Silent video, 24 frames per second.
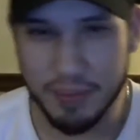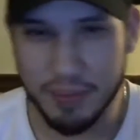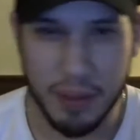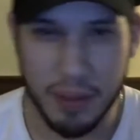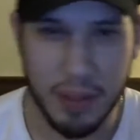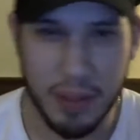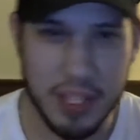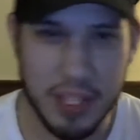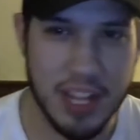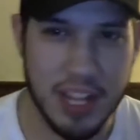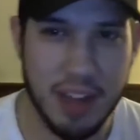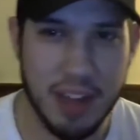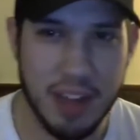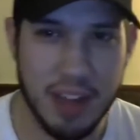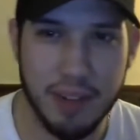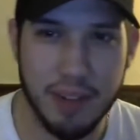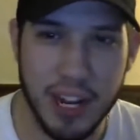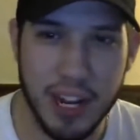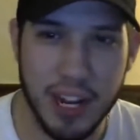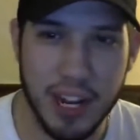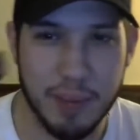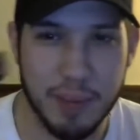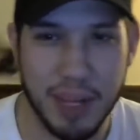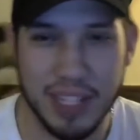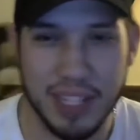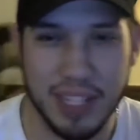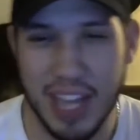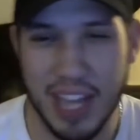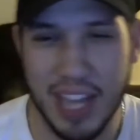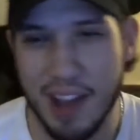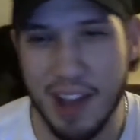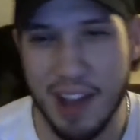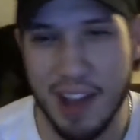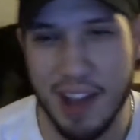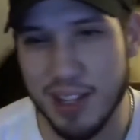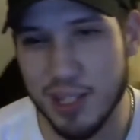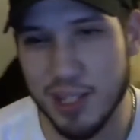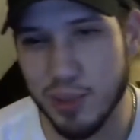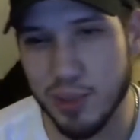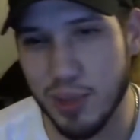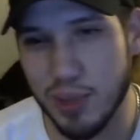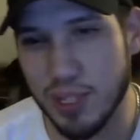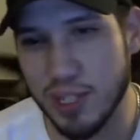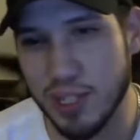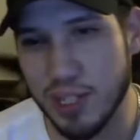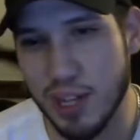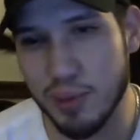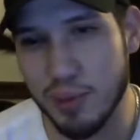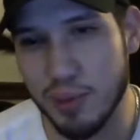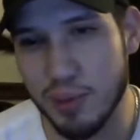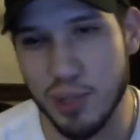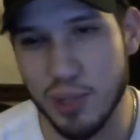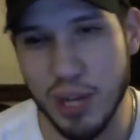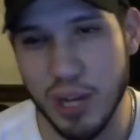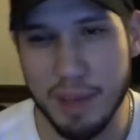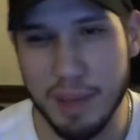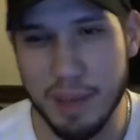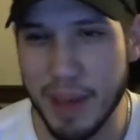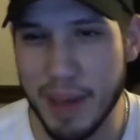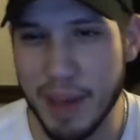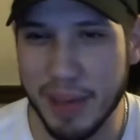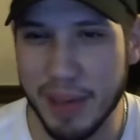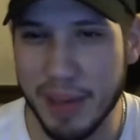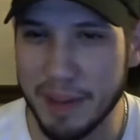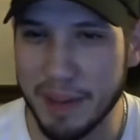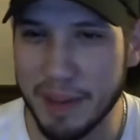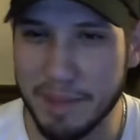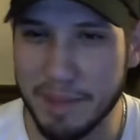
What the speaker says: Let's not forget about that one. Switch double tray, baby.